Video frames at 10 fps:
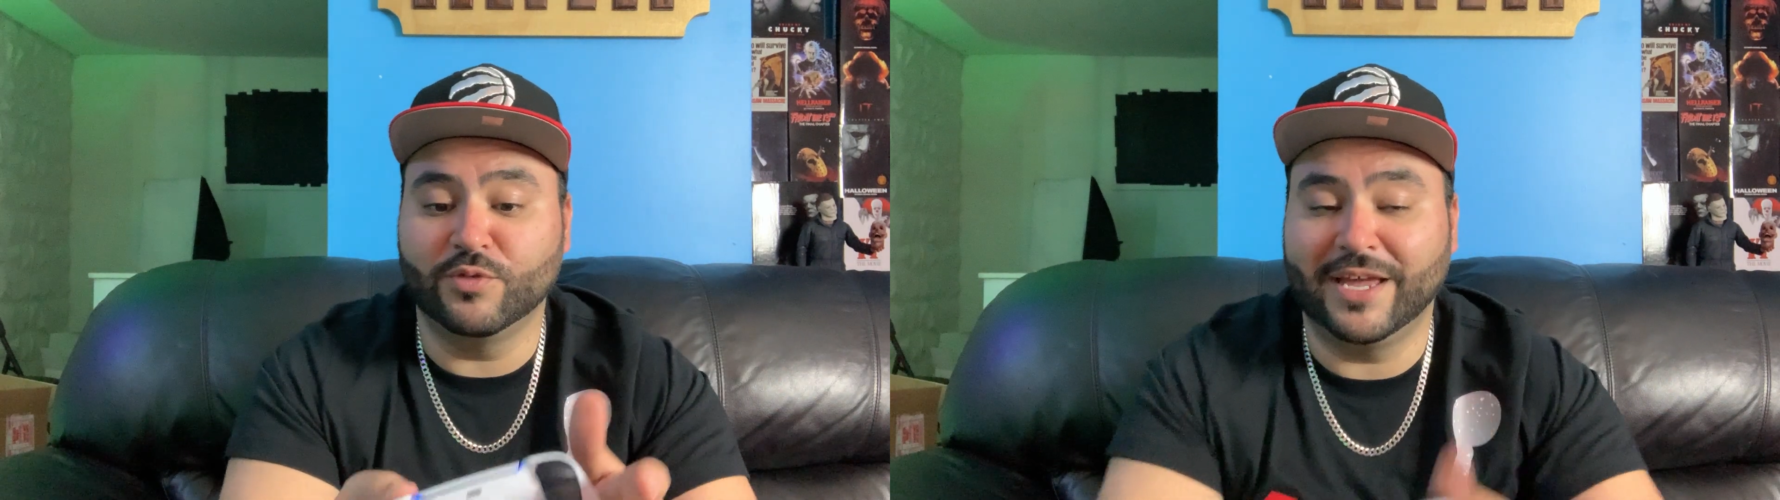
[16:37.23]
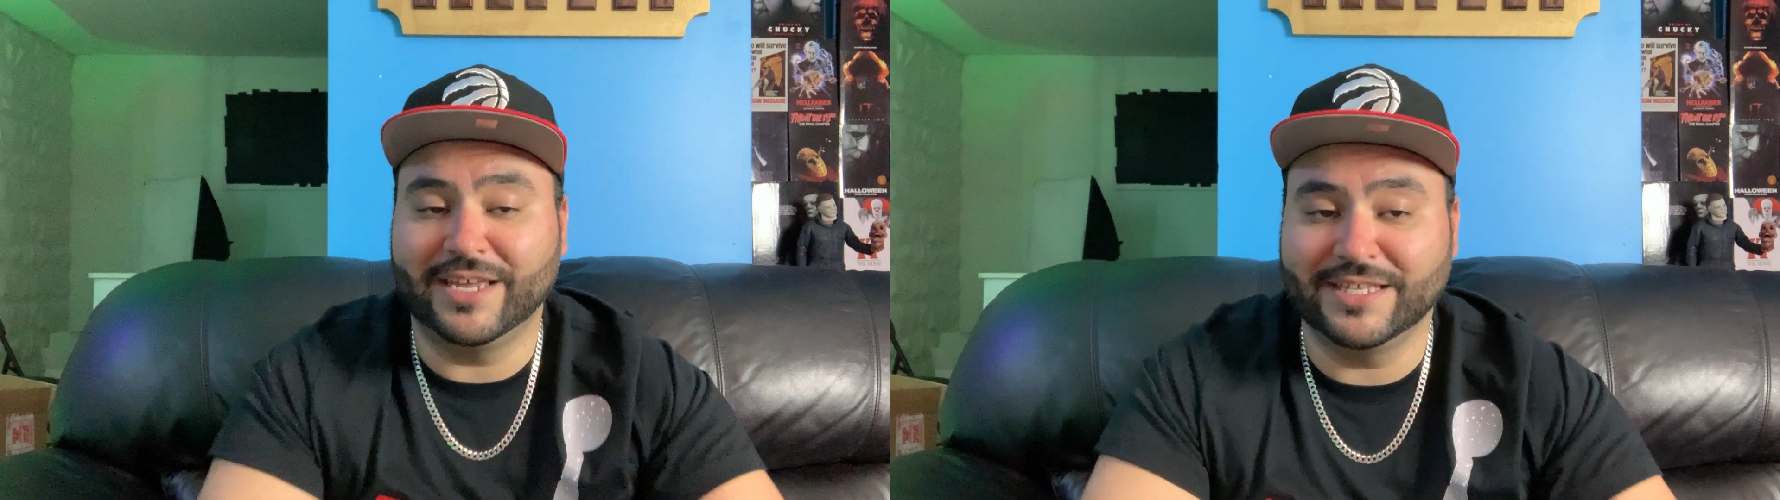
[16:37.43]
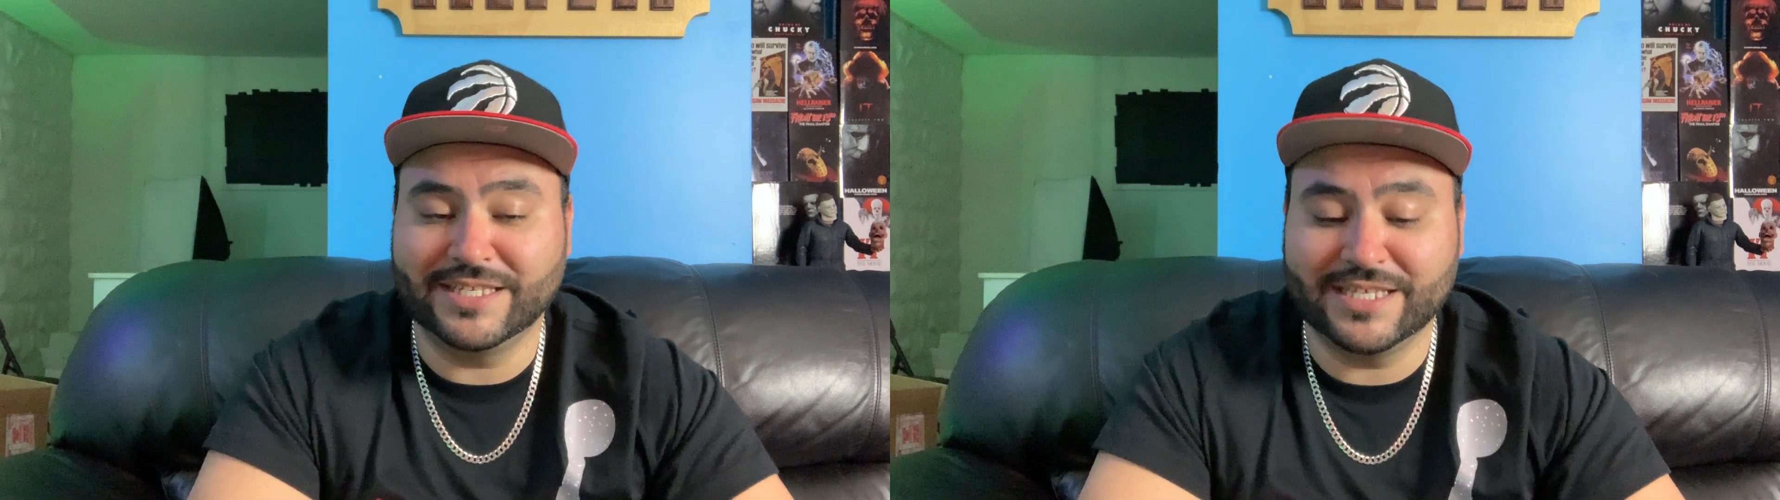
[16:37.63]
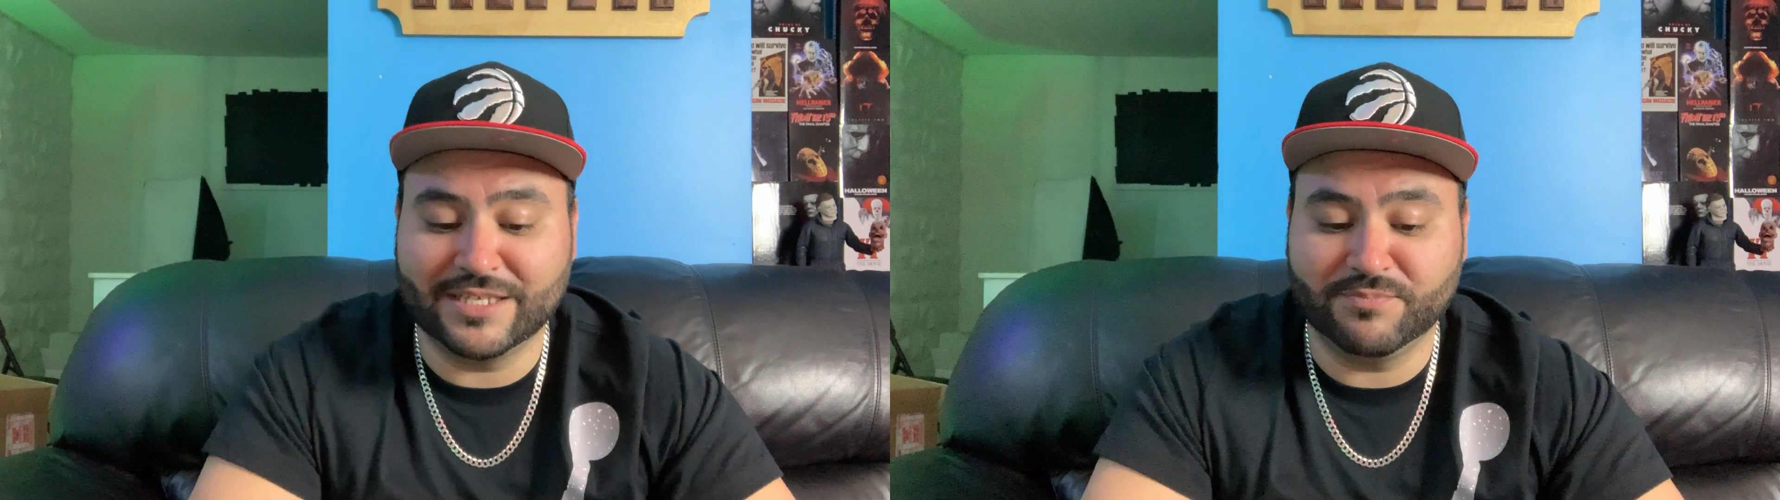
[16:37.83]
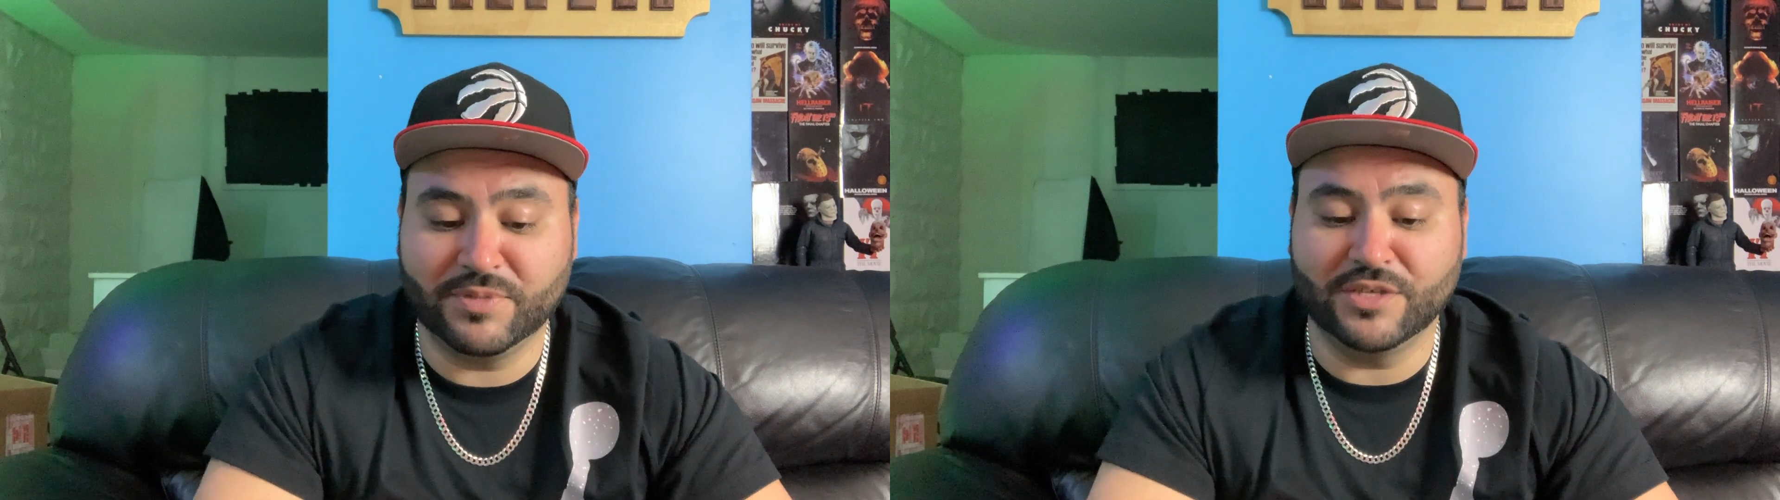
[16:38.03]
I can see this
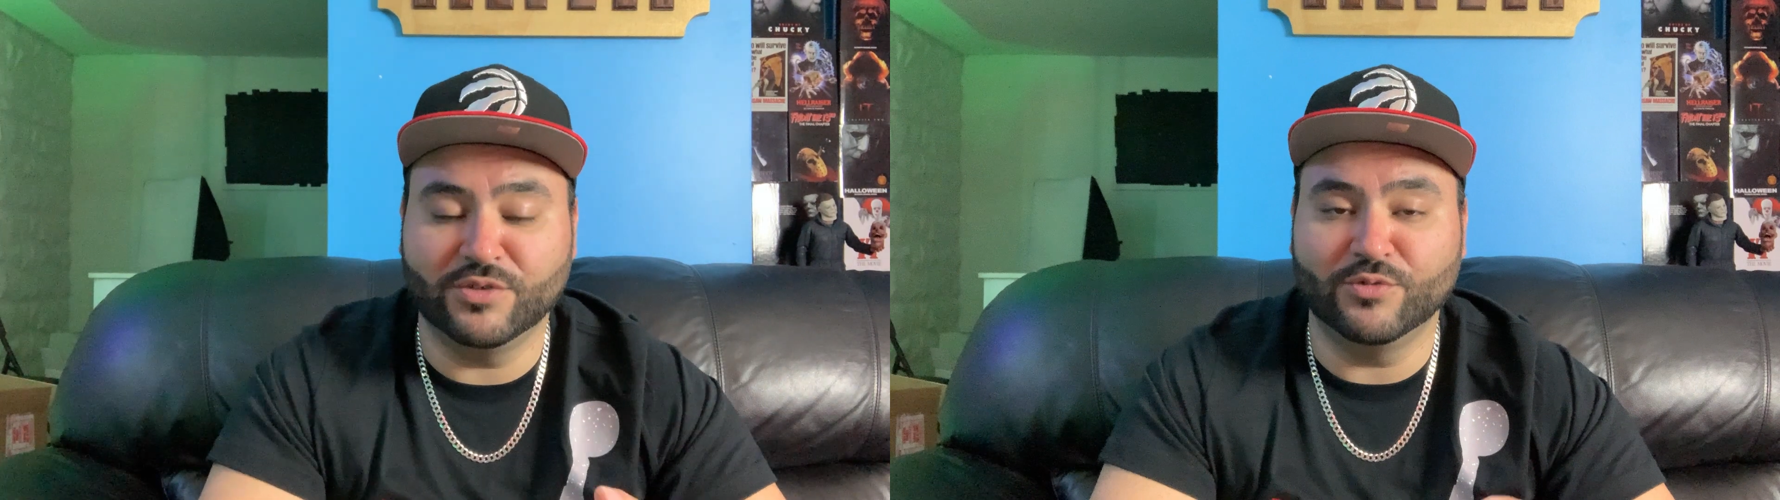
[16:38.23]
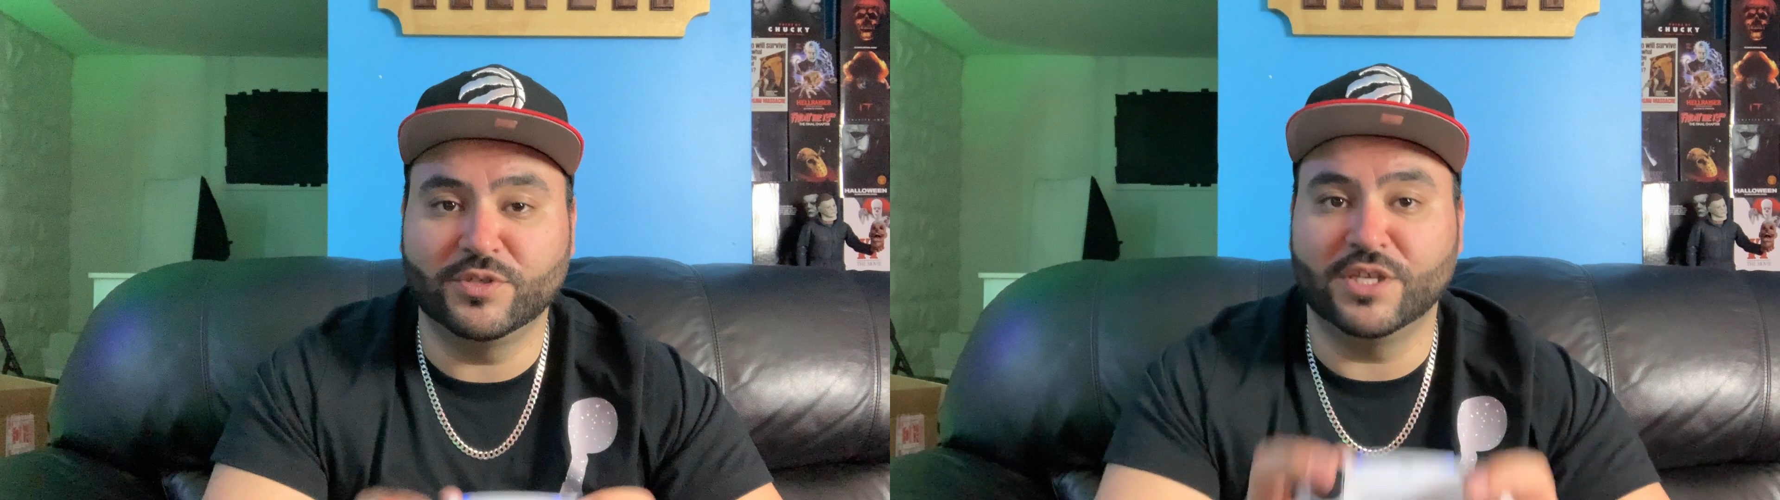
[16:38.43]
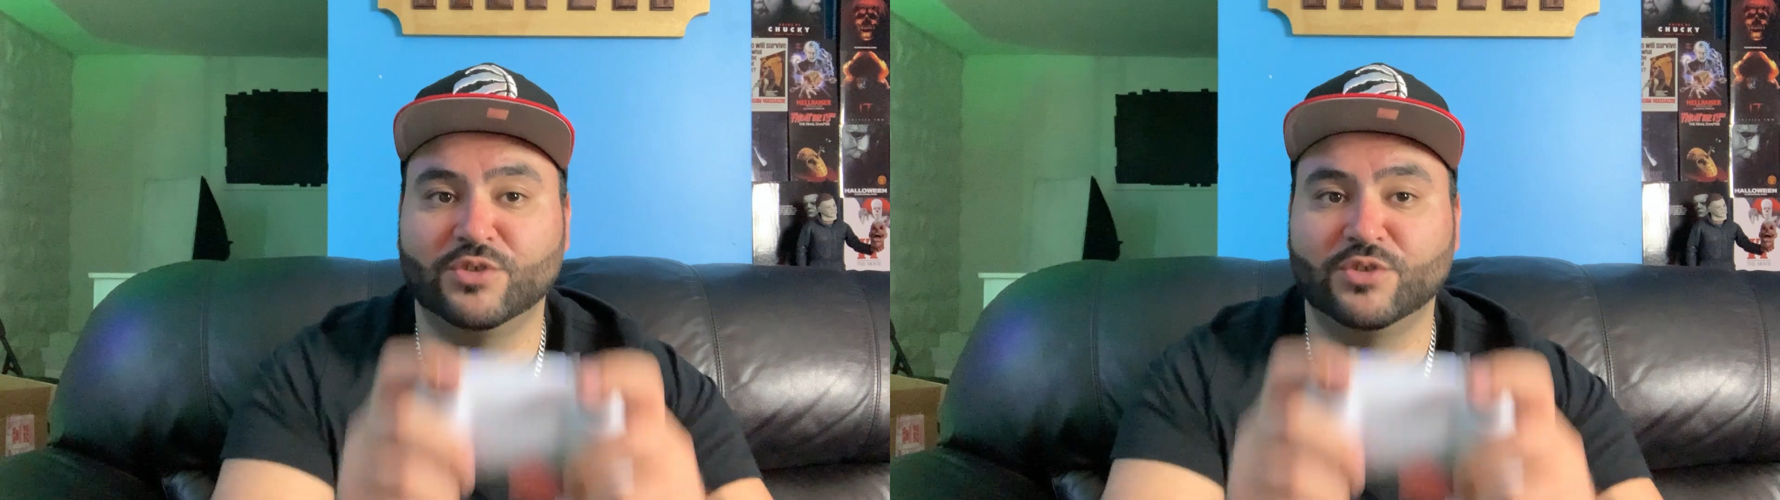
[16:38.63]
being used in